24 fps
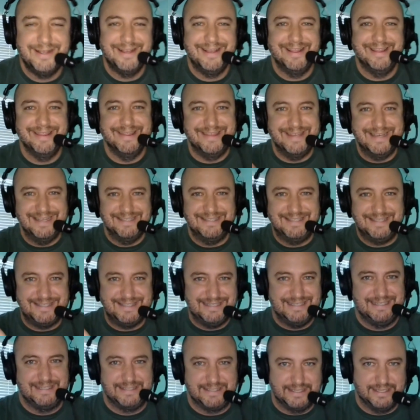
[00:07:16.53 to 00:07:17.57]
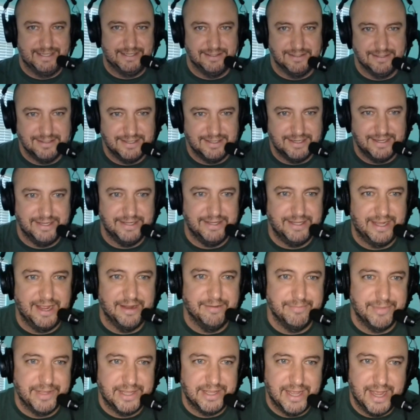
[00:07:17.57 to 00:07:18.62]
this season in the
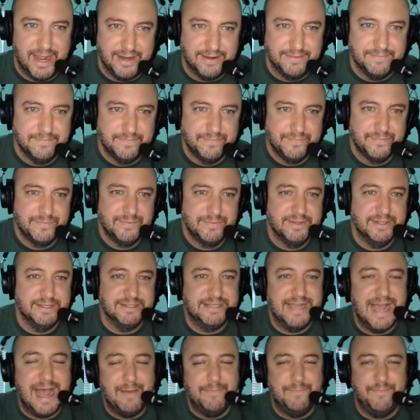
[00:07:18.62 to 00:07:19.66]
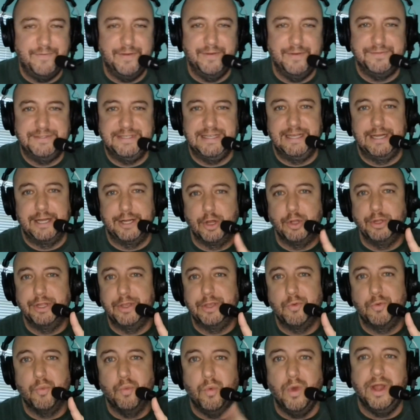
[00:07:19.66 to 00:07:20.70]
NBA. The top 15, and
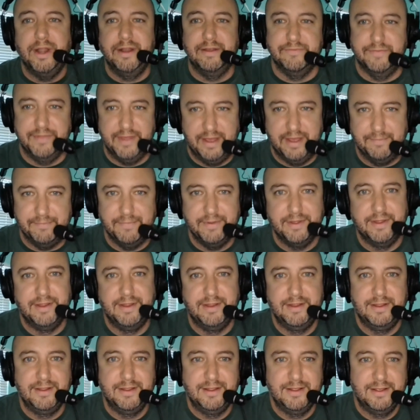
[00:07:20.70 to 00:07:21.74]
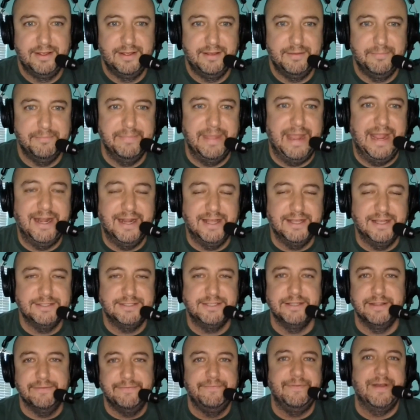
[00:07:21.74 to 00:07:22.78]
only one of them made it
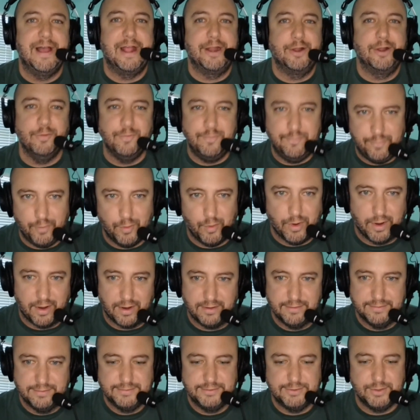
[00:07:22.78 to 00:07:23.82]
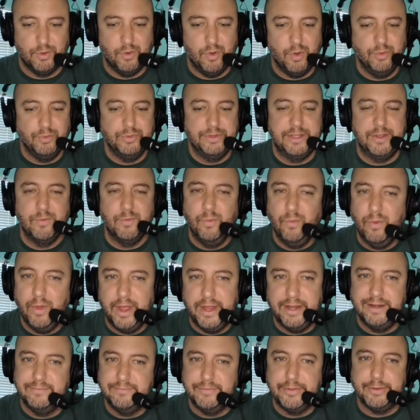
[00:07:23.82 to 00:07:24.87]
to the Final Four. So only
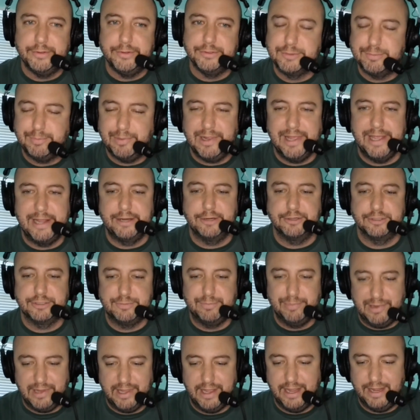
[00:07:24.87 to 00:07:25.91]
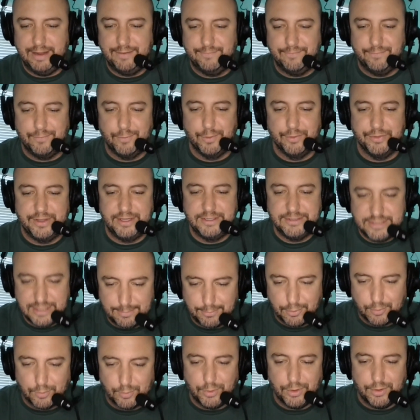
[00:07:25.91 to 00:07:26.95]
one of those players play for the
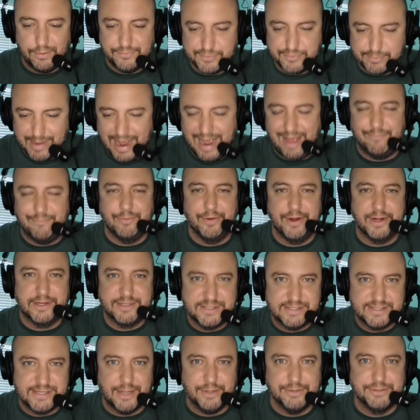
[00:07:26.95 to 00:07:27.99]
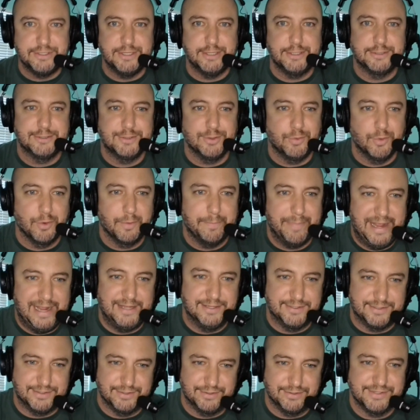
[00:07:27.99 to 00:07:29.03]
Timberwolves, Mavericks, Celtics, or
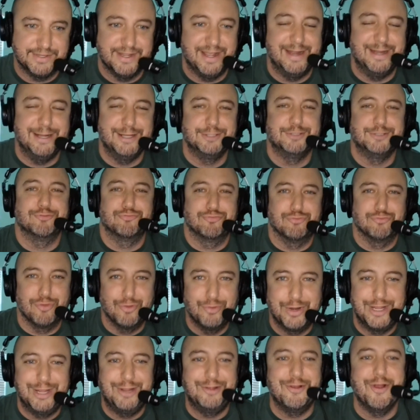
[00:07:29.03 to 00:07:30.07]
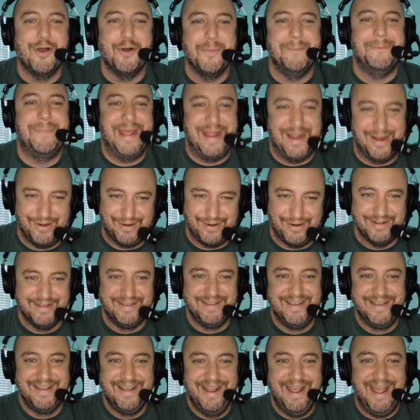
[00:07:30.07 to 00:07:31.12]
Pacers. And it's Rudy Gobert
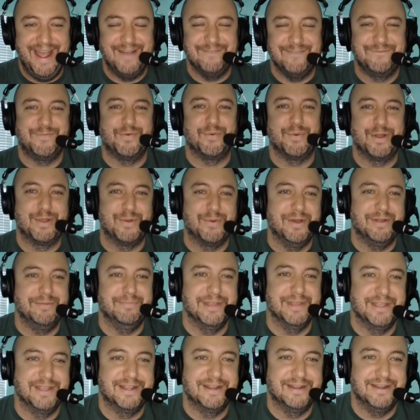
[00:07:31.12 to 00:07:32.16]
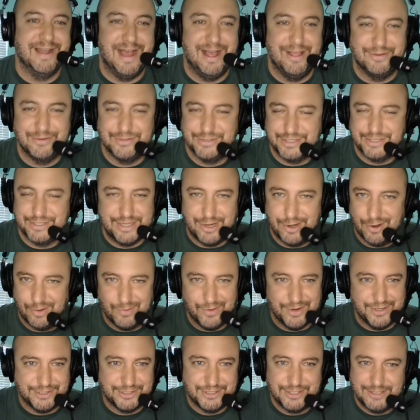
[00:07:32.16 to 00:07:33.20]
at $41 million a year,
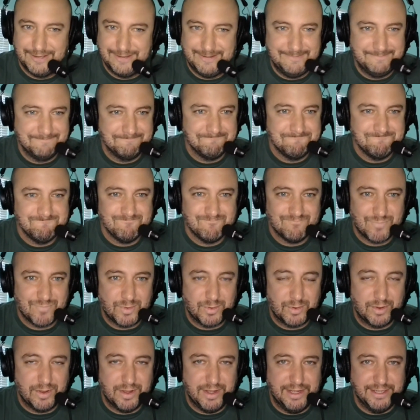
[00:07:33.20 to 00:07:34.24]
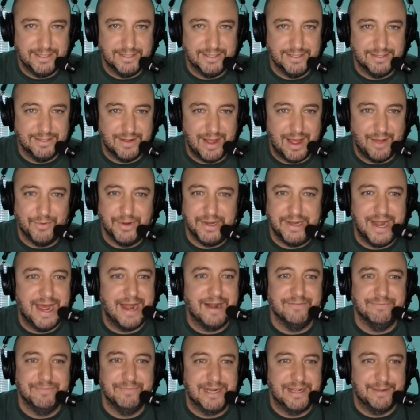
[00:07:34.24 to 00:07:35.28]
which I would
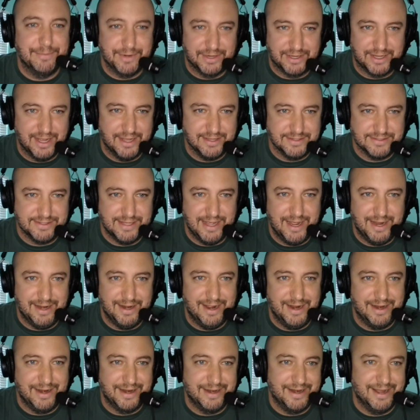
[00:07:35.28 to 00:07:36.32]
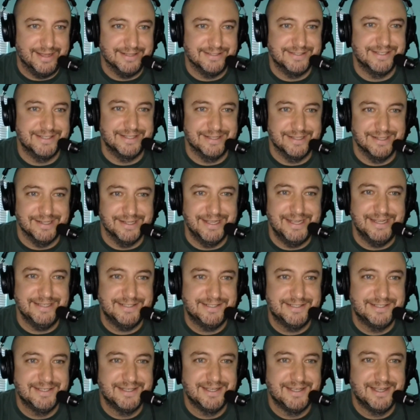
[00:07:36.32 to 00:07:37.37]
not have been able to guess that had I not seen the
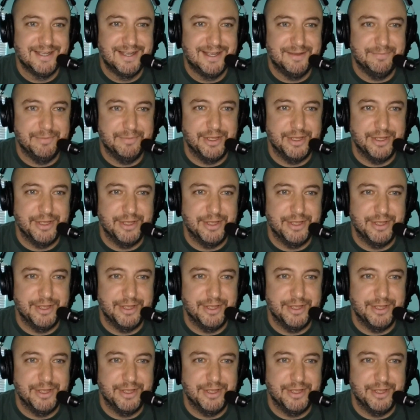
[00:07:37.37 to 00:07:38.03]
list. But